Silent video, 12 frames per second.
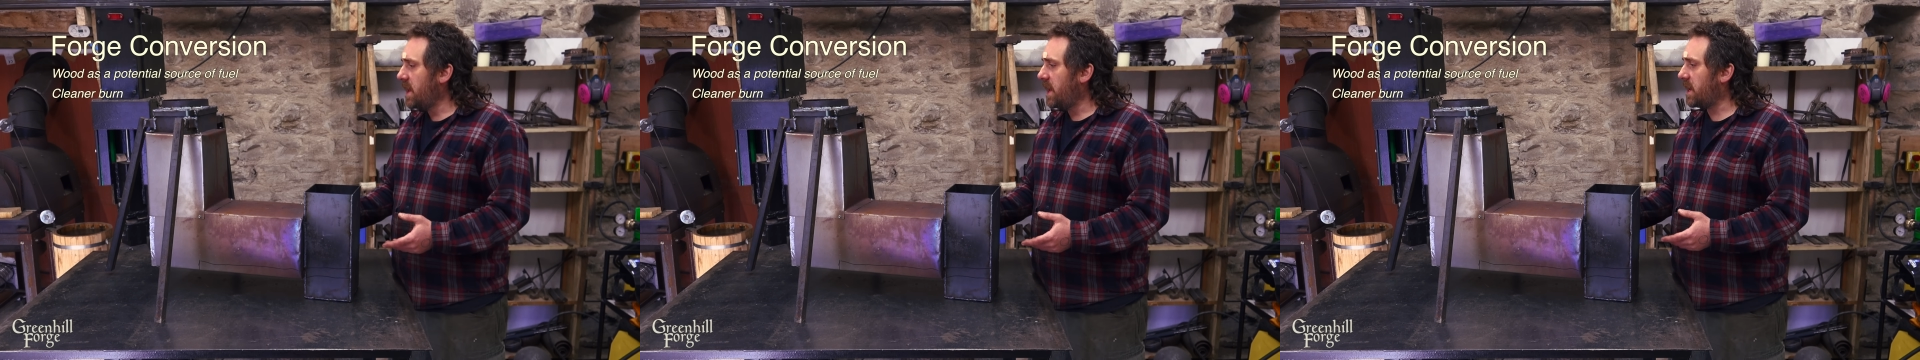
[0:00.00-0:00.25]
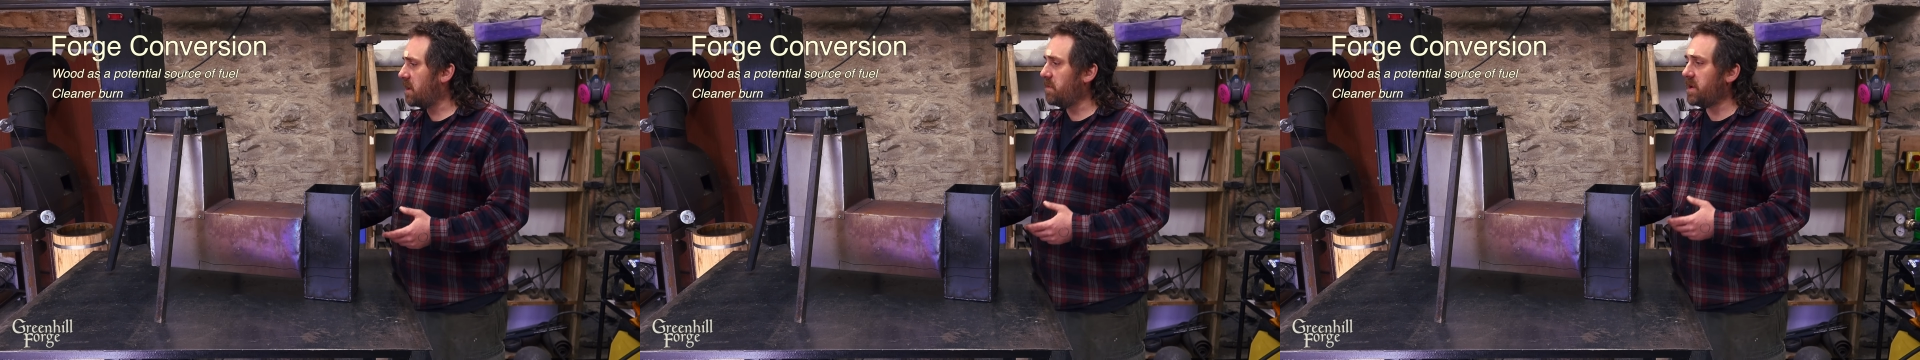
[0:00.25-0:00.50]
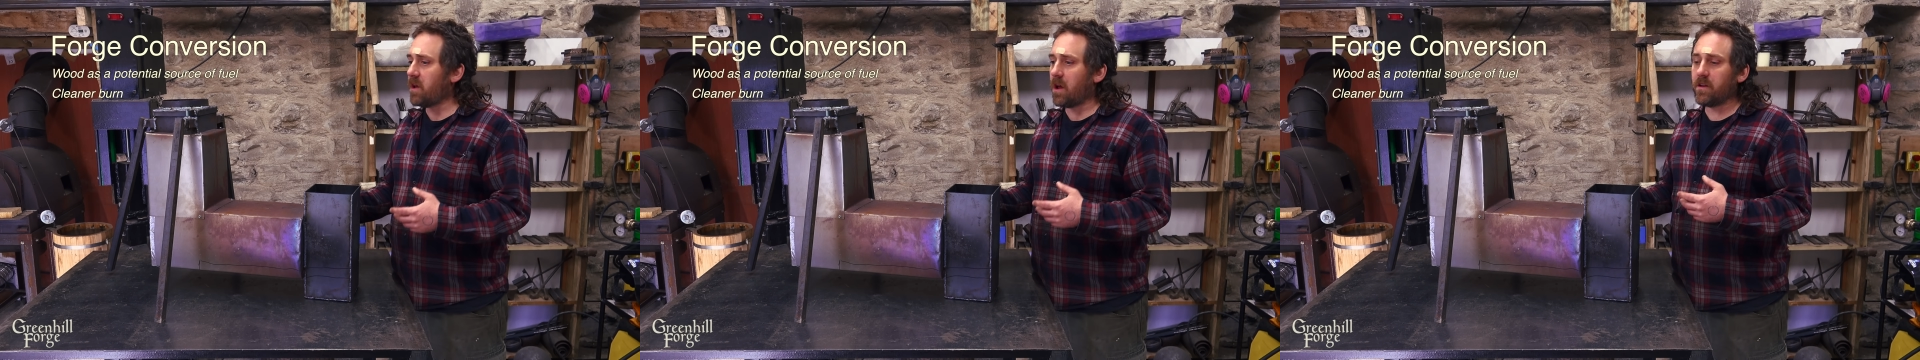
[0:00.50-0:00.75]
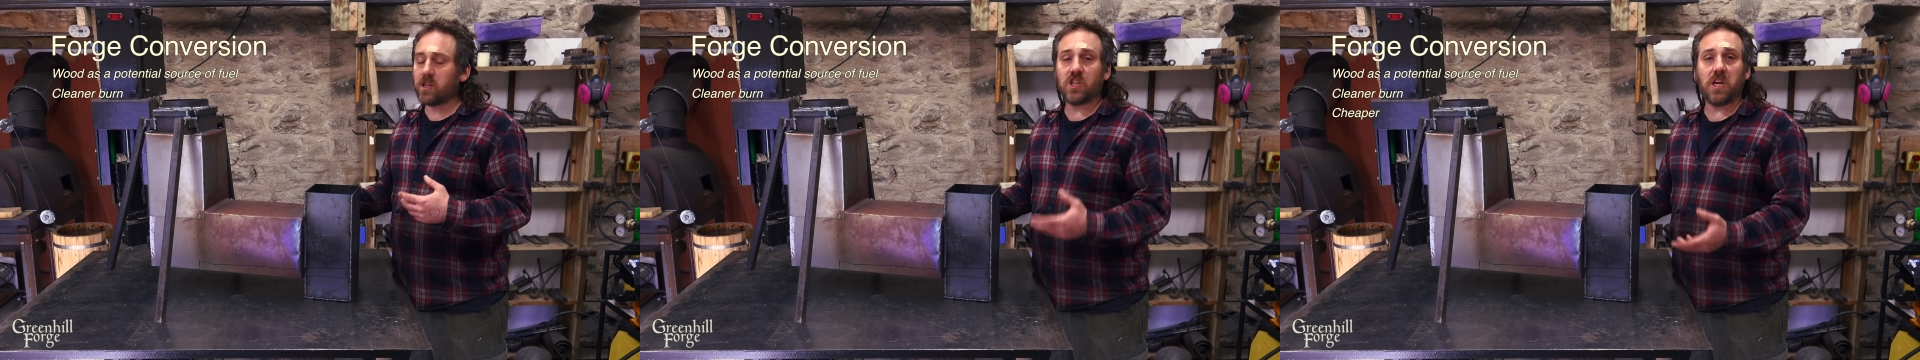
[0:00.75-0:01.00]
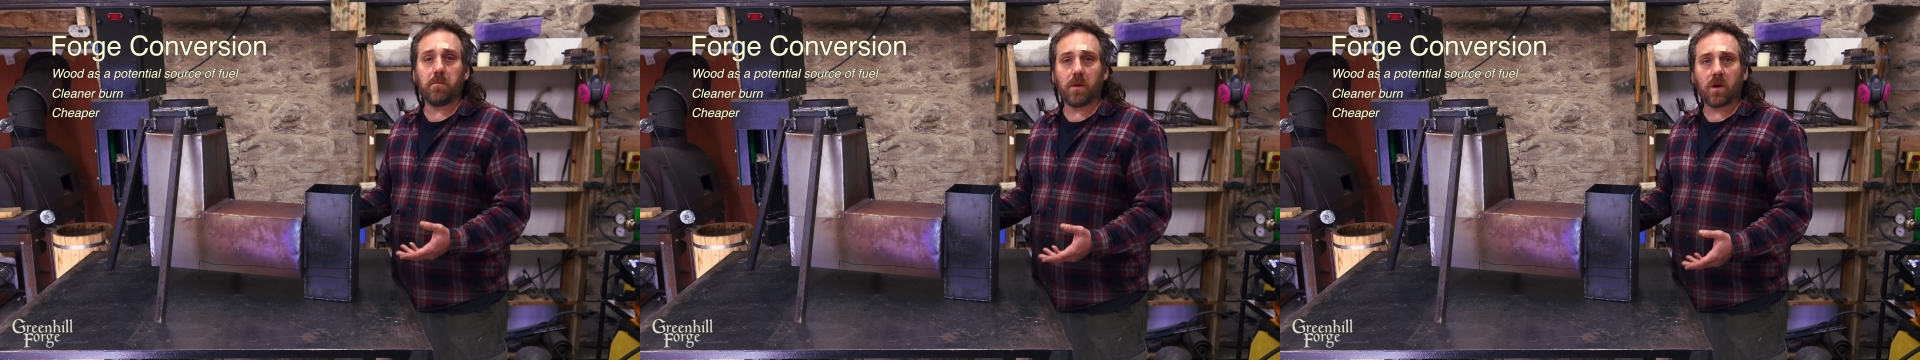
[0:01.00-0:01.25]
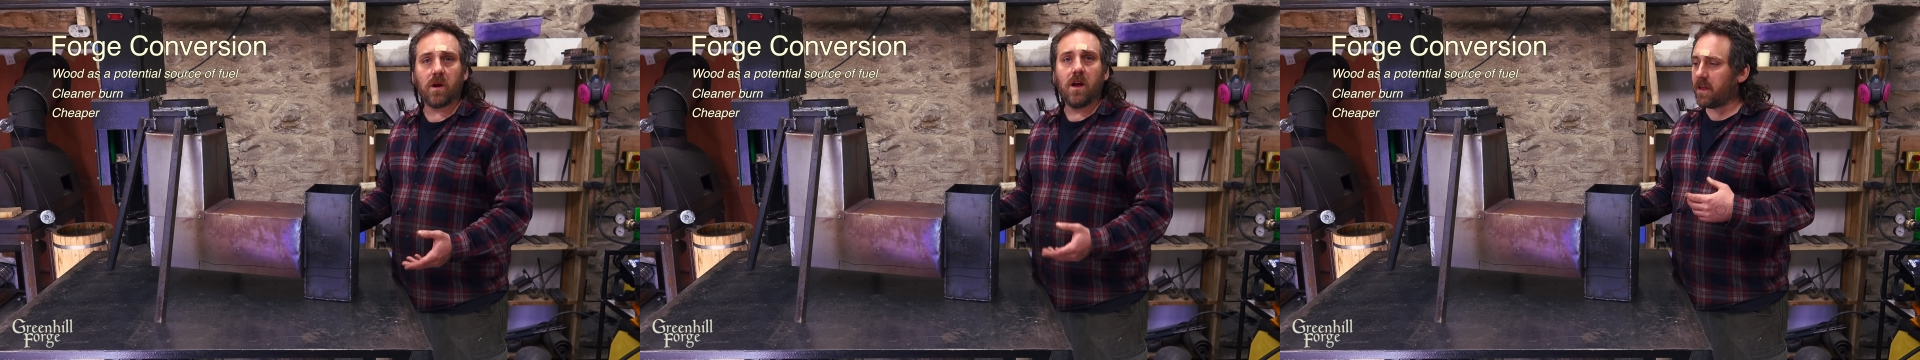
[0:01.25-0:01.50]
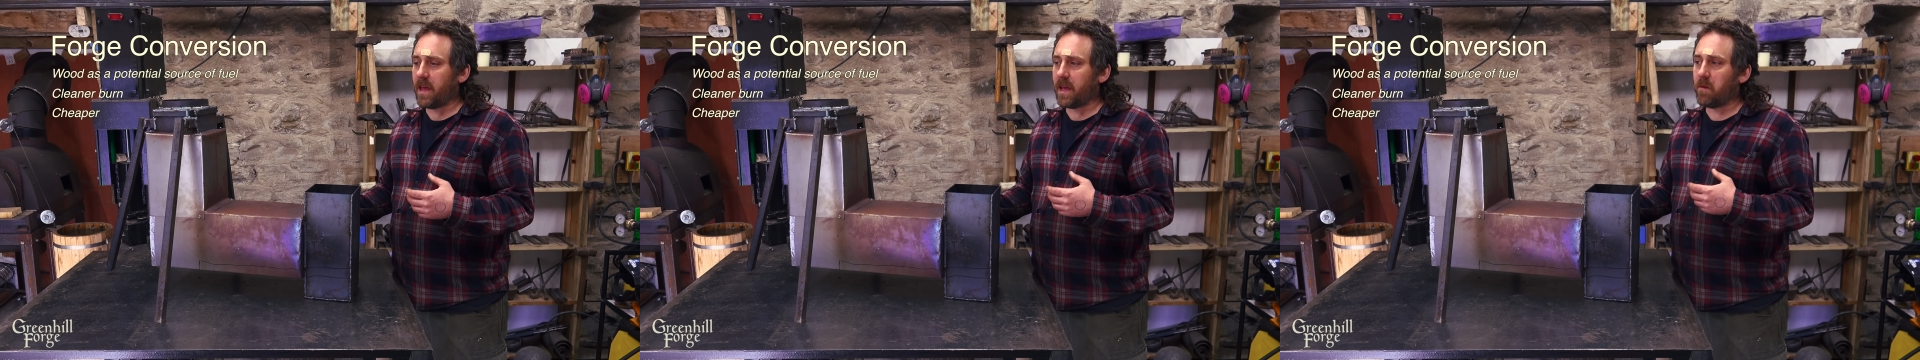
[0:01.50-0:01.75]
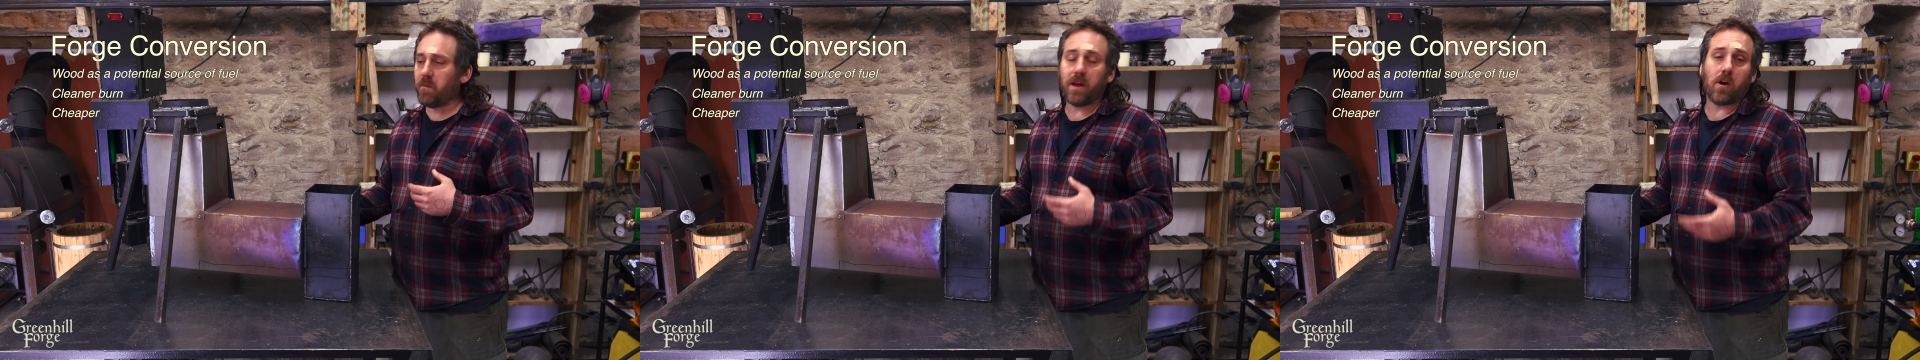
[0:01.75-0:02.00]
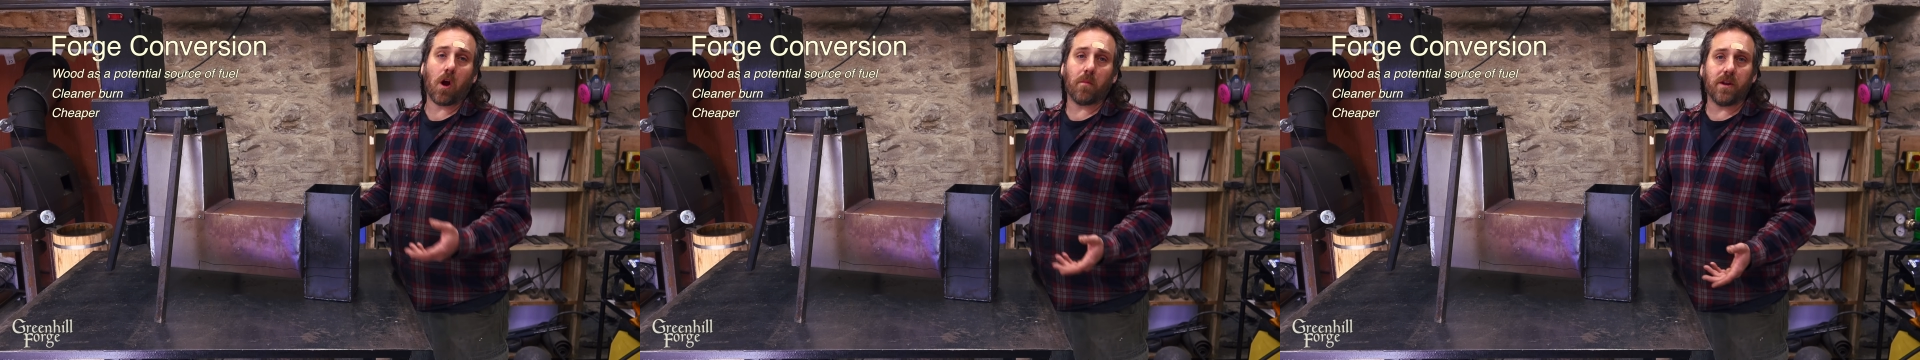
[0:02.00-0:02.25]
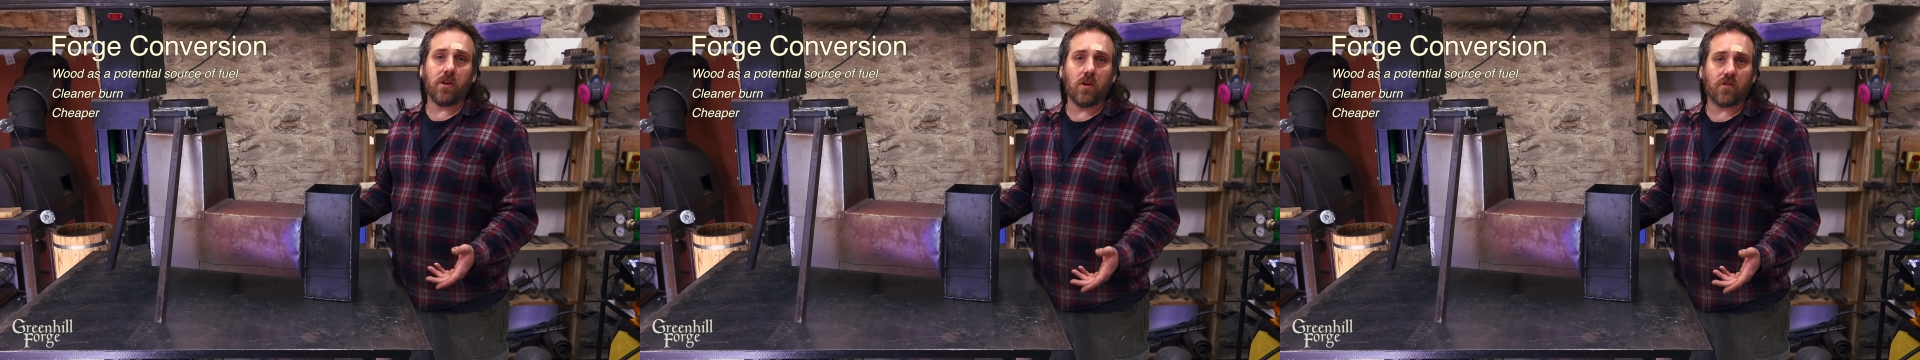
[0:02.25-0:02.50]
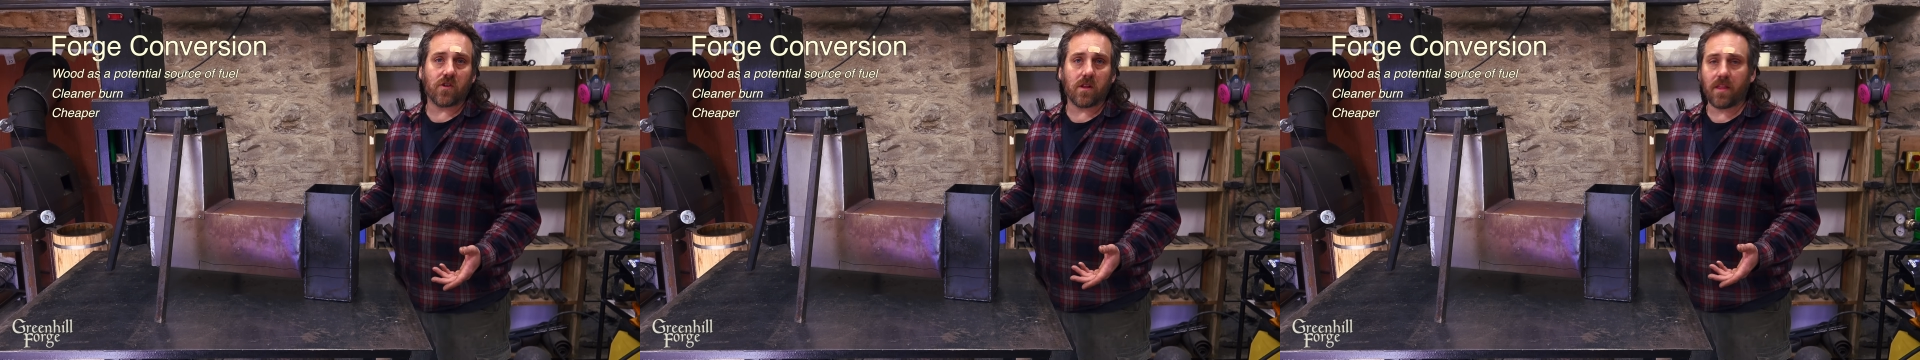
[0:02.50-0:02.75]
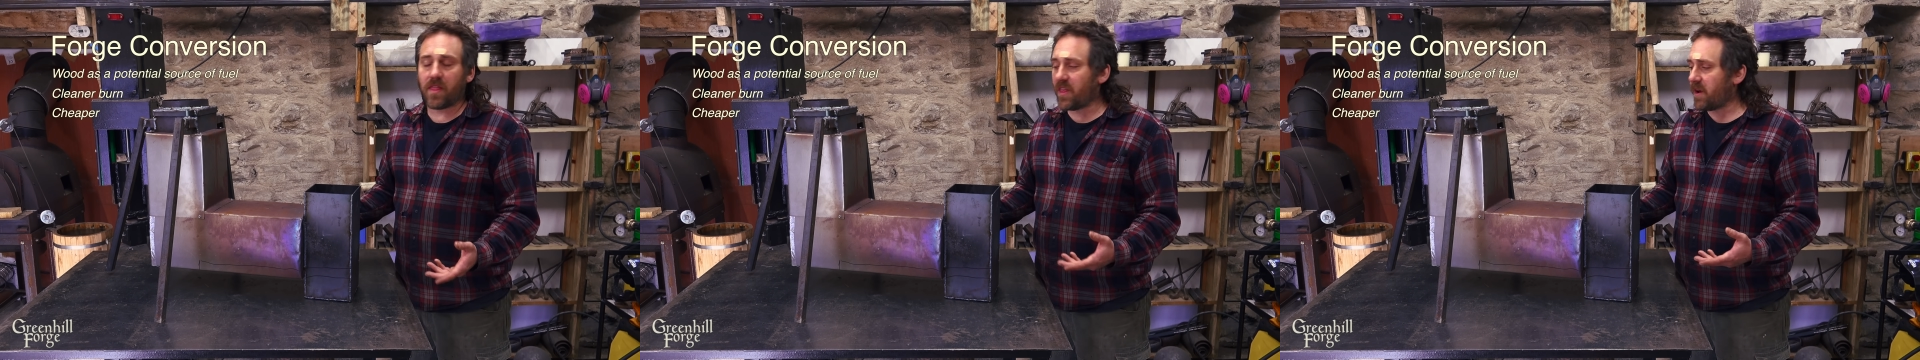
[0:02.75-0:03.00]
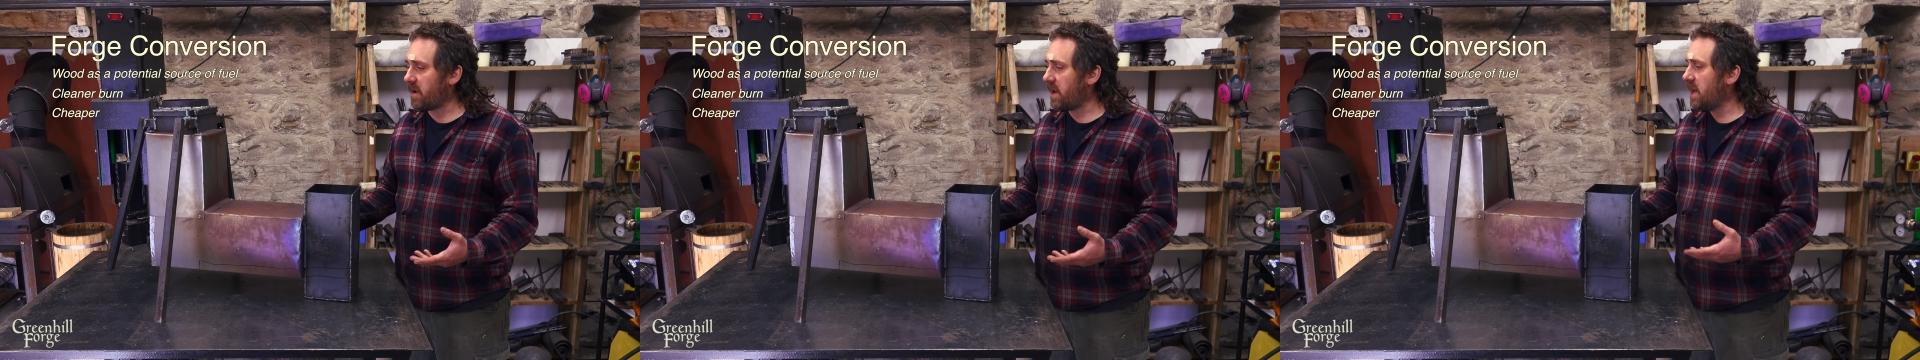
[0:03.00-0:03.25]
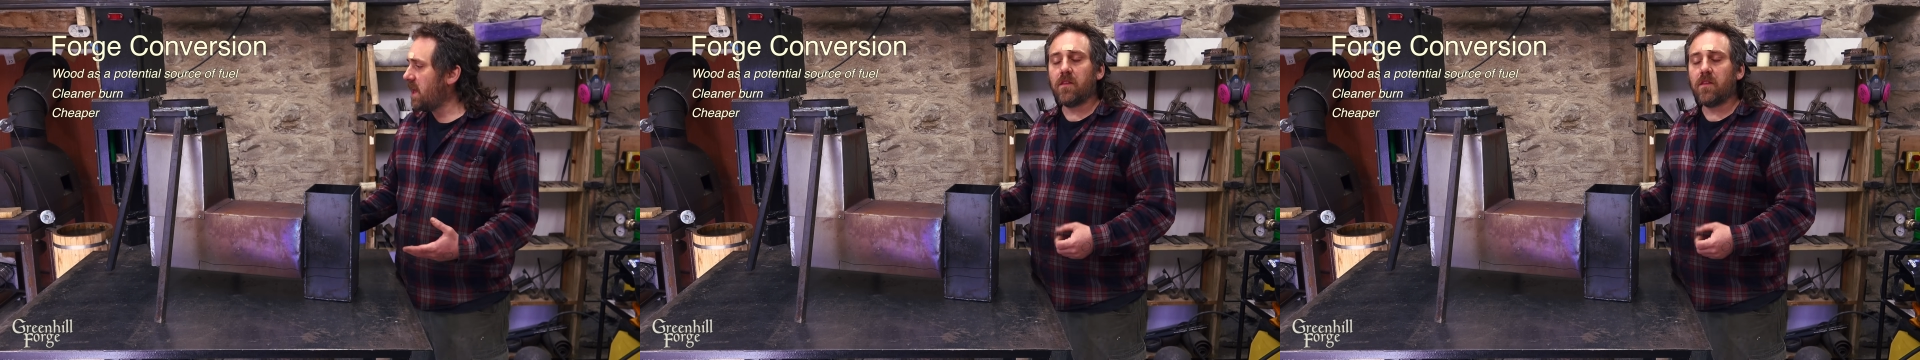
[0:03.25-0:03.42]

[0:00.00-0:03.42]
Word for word: It can be done cheaper, it can be carbon neutral in theory,